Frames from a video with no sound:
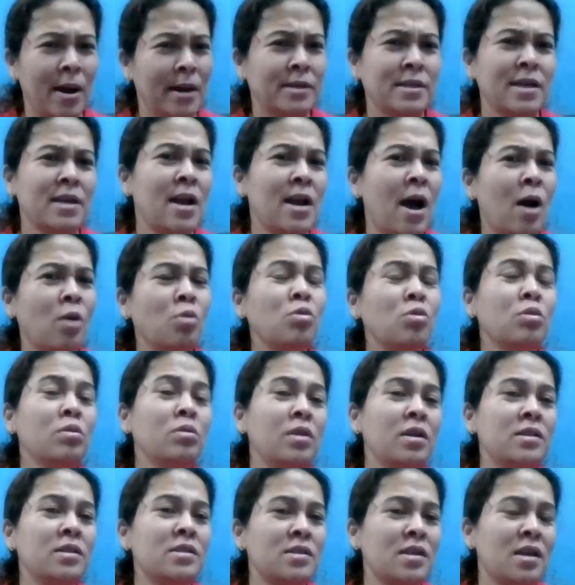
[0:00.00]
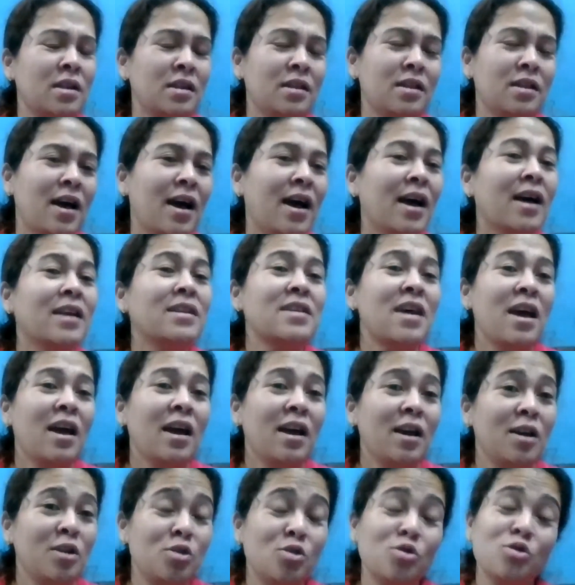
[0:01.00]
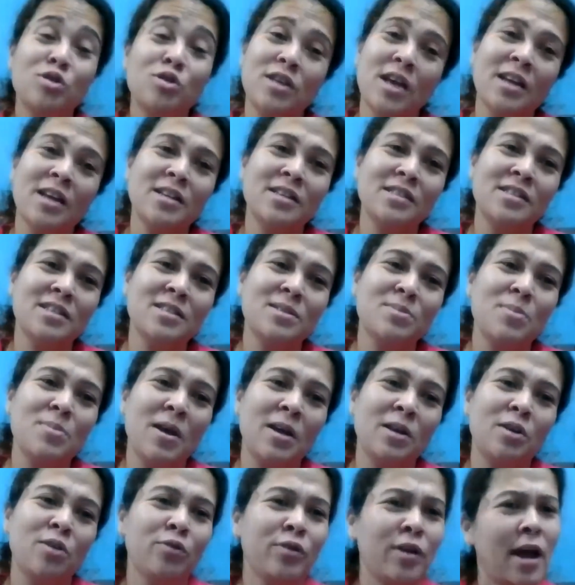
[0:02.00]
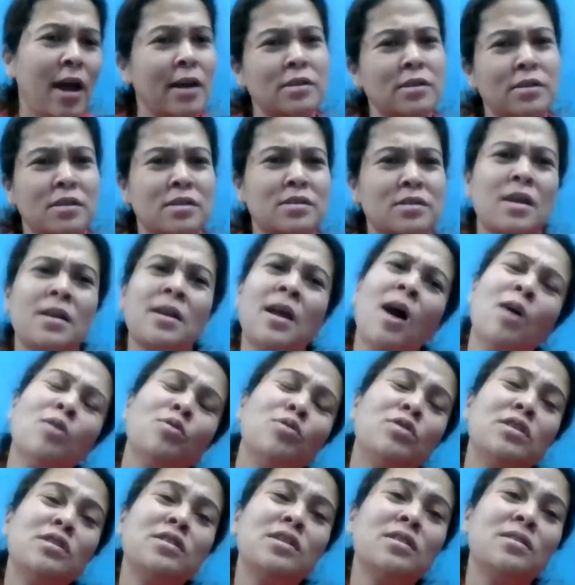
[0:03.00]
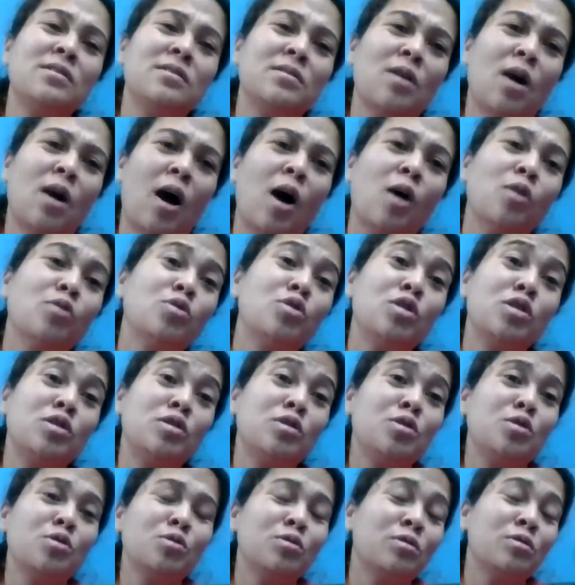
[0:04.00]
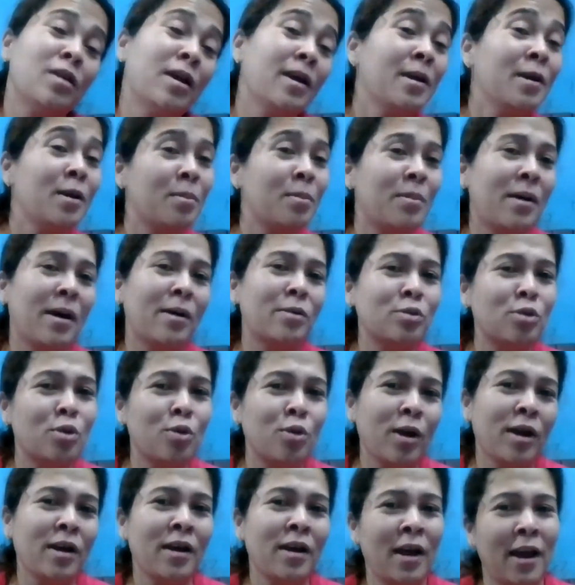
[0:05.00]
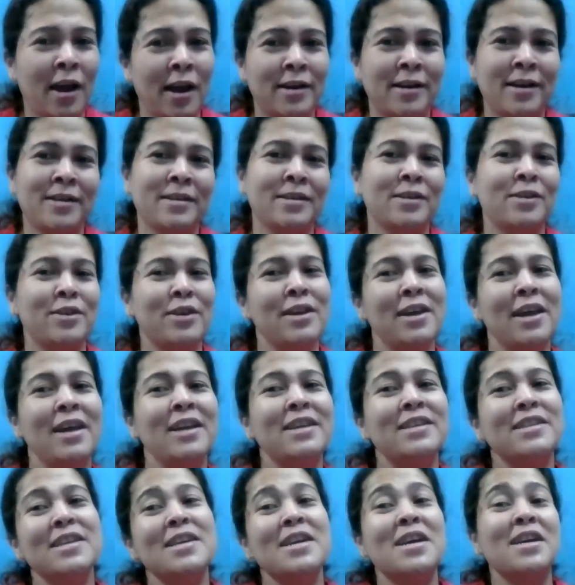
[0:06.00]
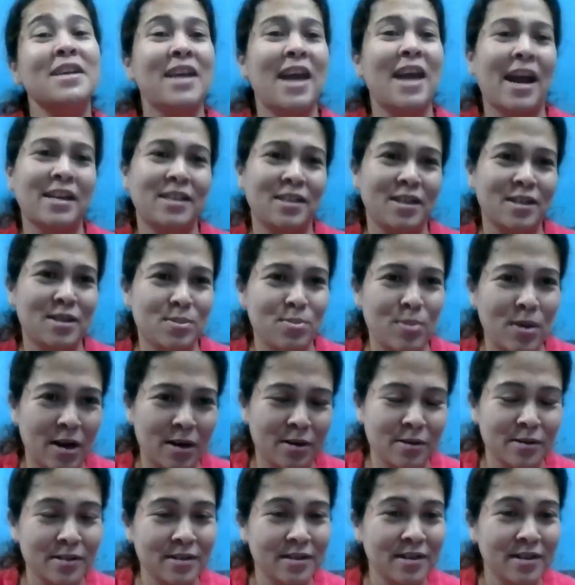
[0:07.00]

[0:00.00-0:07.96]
right. And how is it that you said it is made of cactus? And how did you think about going ahead and creating a cactus thing?